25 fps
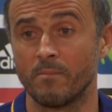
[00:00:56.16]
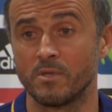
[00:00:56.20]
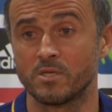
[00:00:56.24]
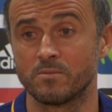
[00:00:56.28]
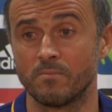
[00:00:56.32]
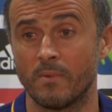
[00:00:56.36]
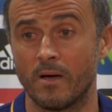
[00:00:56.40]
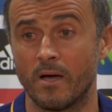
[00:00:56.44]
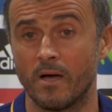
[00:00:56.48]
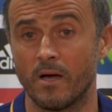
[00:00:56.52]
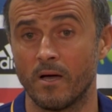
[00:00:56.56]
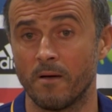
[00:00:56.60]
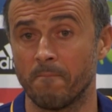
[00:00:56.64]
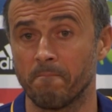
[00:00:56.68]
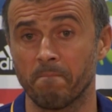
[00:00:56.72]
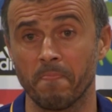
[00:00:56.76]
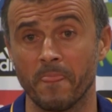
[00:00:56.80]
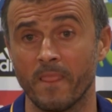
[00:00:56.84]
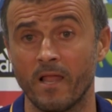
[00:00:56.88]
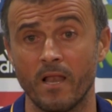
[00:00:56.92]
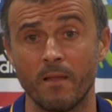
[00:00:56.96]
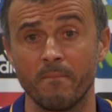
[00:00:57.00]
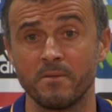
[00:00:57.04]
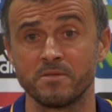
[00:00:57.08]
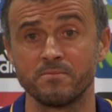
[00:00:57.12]
I
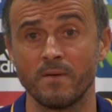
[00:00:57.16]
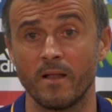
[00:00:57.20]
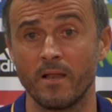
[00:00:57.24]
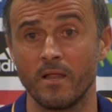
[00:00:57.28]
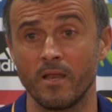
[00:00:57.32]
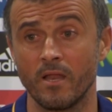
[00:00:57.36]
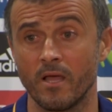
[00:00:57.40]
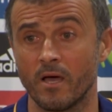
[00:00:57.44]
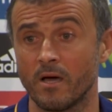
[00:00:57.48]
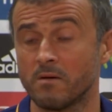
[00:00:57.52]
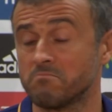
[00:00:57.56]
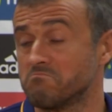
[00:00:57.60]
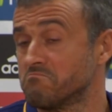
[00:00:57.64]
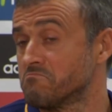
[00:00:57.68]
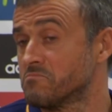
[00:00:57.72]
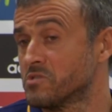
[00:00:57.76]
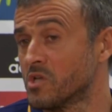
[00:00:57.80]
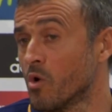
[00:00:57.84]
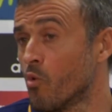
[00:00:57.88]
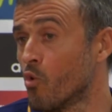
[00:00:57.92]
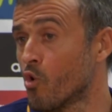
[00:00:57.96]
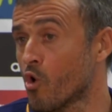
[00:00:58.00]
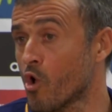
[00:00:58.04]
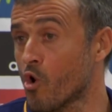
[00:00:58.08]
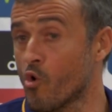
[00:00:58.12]
expect an Athletic
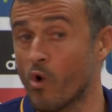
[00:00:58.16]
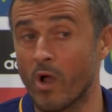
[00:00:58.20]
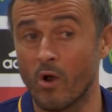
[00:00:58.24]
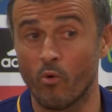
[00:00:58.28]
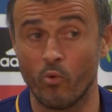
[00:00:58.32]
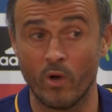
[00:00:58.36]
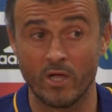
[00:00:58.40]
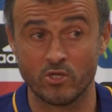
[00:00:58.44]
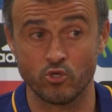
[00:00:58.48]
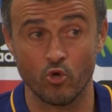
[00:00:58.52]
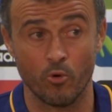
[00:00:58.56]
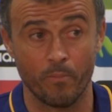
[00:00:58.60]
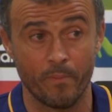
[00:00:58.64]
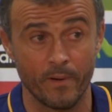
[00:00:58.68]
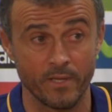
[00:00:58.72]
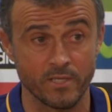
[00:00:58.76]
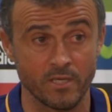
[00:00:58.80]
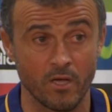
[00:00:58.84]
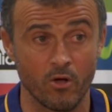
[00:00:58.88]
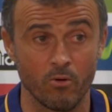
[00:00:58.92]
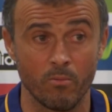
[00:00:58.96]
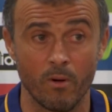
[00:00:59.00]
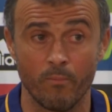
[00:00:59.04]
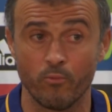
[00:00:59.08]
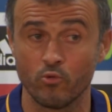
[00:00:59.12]

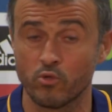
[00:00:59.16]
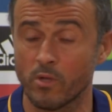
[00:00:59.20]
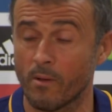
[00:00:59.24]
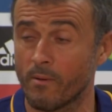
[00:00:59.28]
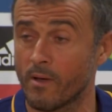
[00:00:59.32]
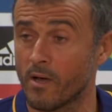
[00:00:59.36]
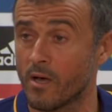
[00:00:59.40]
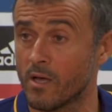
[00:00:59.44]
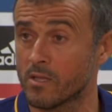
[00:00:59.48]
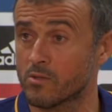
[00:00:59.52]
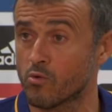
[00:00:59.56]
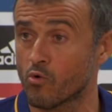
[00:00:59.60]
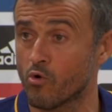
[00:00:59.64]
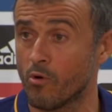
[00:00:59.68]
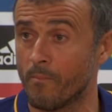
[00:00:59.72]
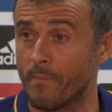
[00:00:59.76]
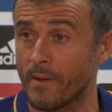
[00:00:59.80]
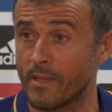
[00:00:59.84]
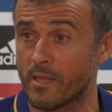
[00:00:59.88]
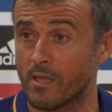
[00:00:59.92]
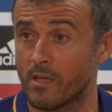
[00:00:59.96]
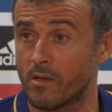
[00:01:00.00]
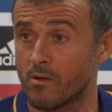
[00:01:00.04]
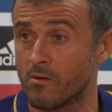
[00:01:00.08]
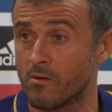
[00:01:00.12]
similar to last season.